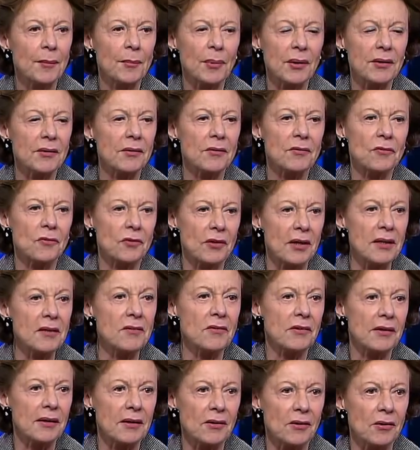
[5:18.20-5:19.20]
but a
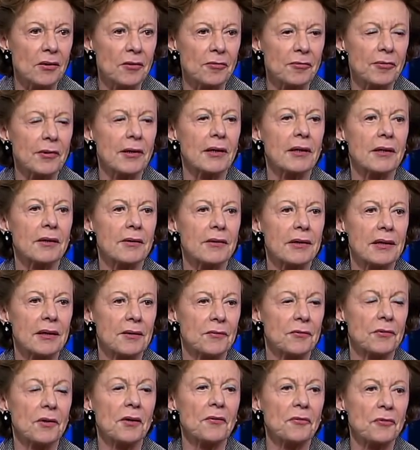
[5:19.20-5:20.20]
changing of our
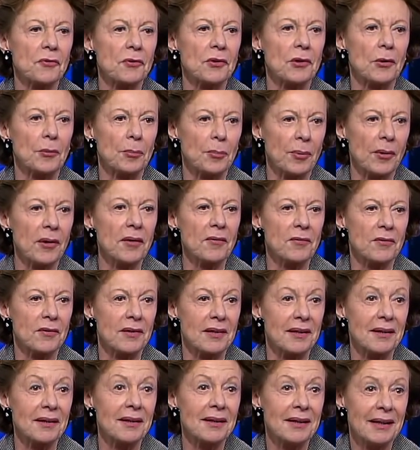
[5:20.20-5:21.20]
industrial
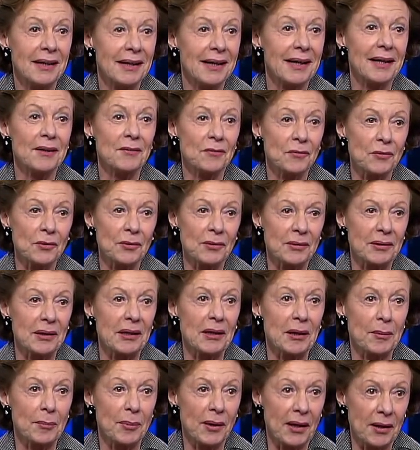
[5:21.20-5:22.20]
policy and
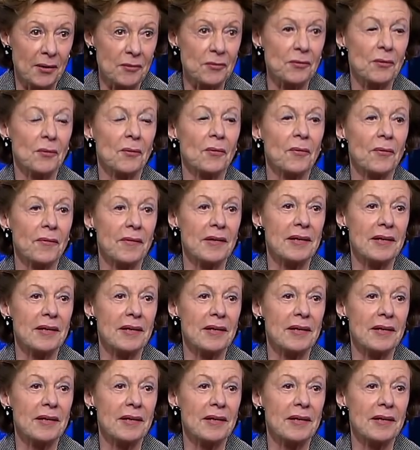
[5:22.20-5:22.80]
talking about all